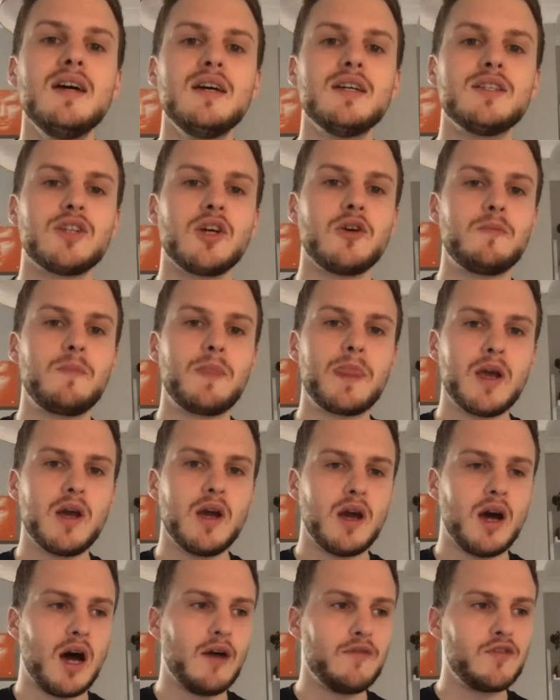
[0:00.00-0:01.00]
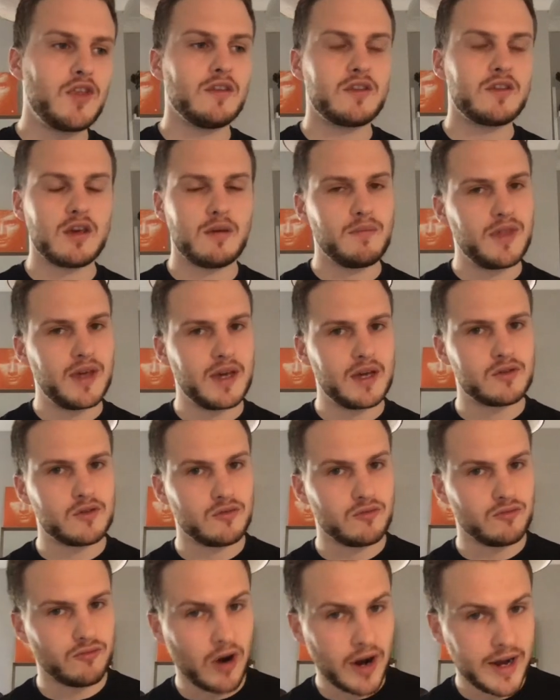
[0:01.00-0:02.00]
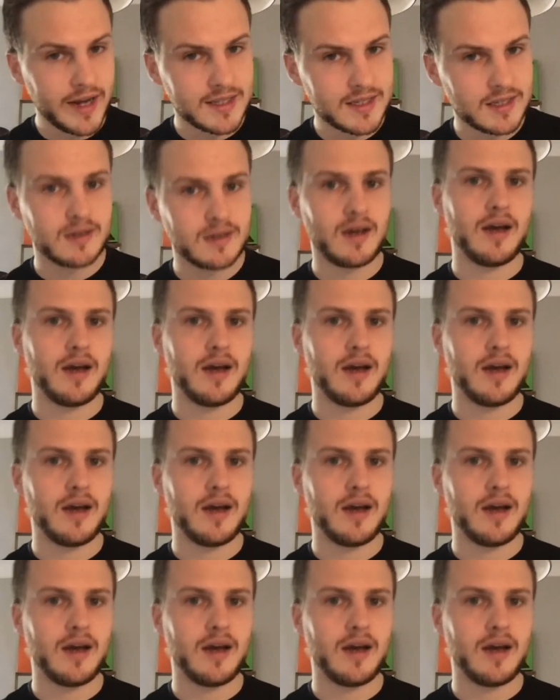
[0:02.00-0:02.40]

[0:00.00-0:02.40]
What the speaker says: So I've done some things right,